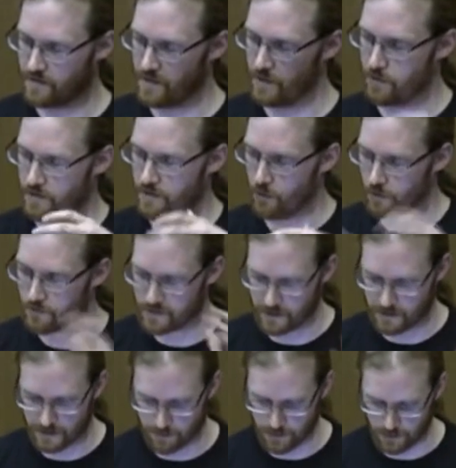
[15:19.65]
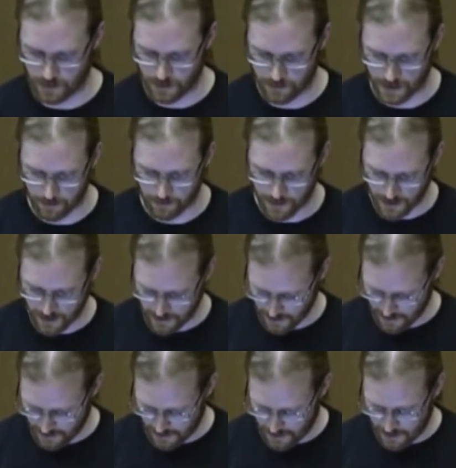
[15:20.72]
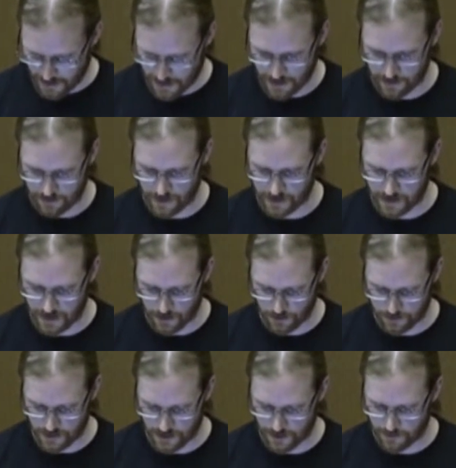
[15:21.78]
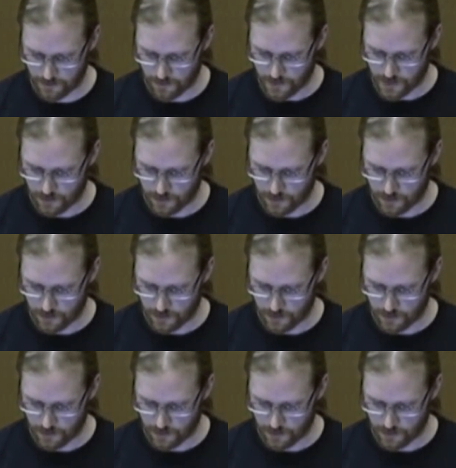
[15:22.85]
see what the offset is between them, and that kind of stuff.